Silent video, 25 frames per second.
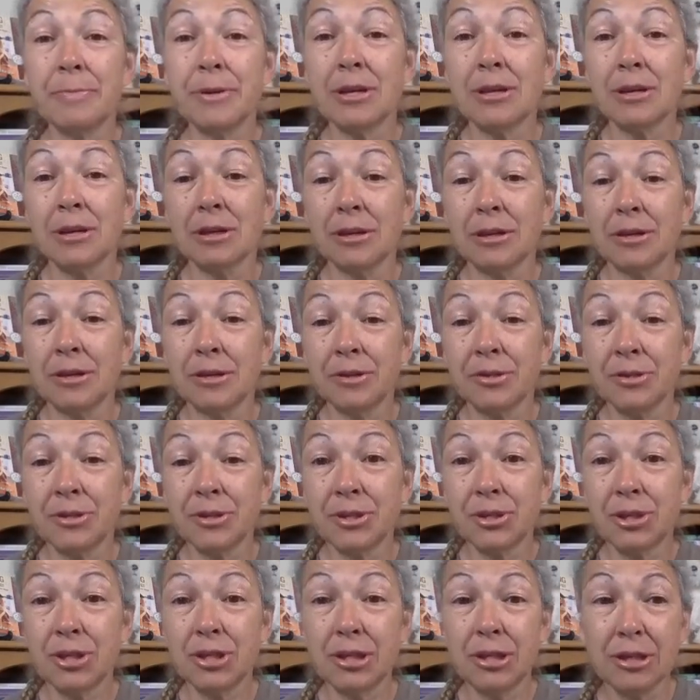
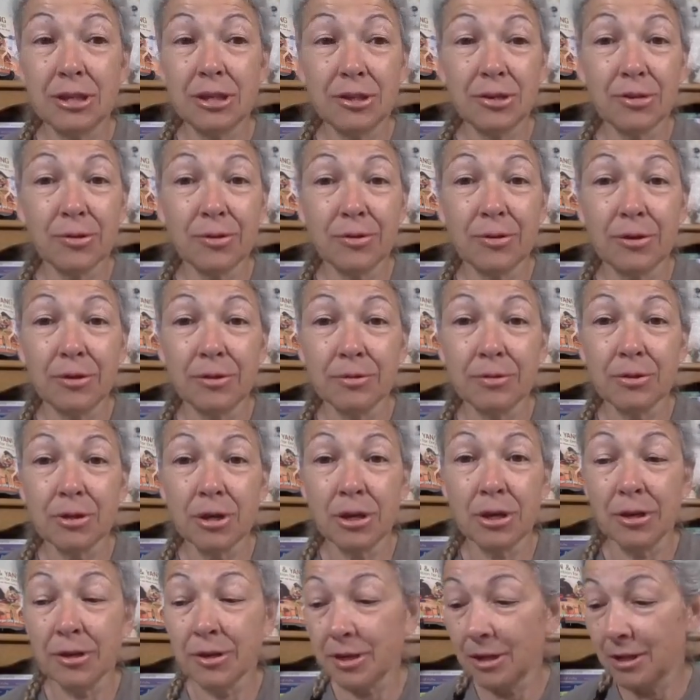because she took her
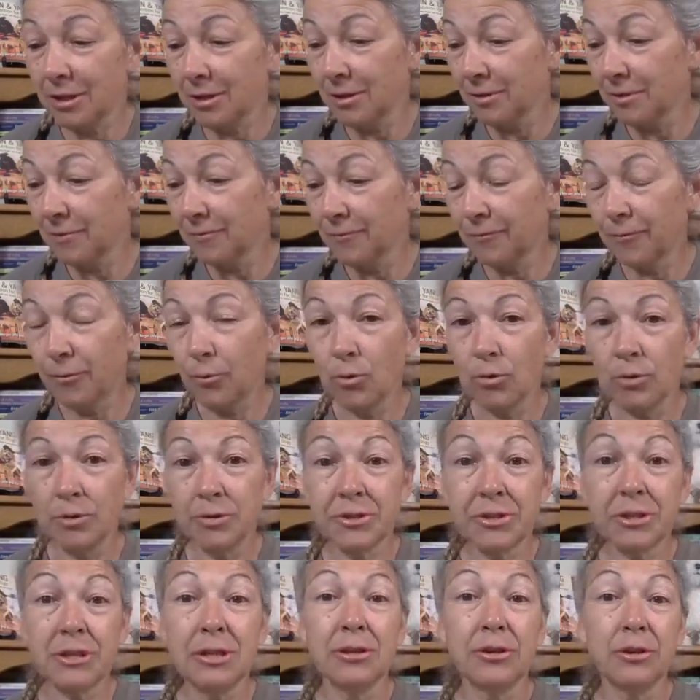dog in for
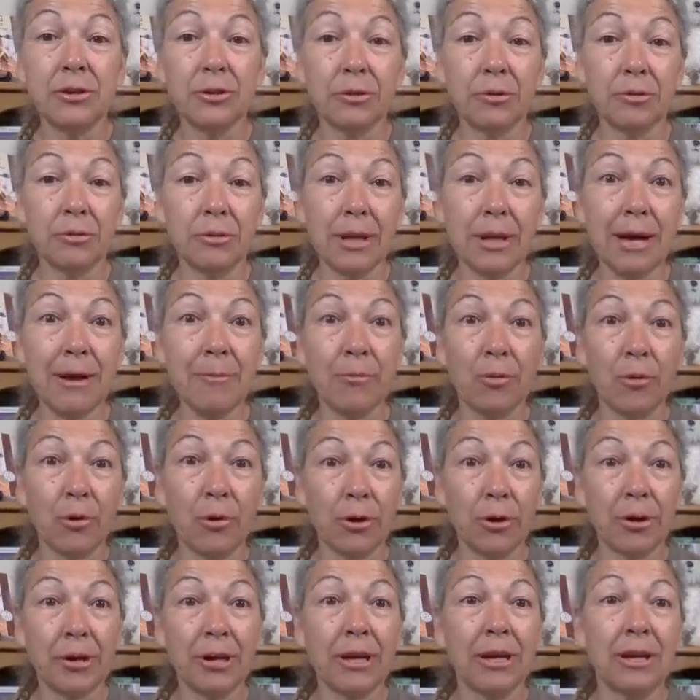senior lab
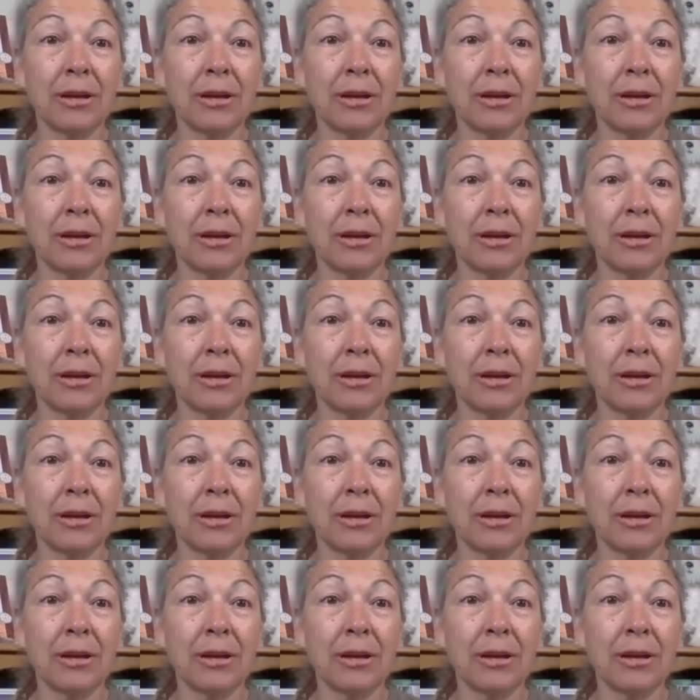work,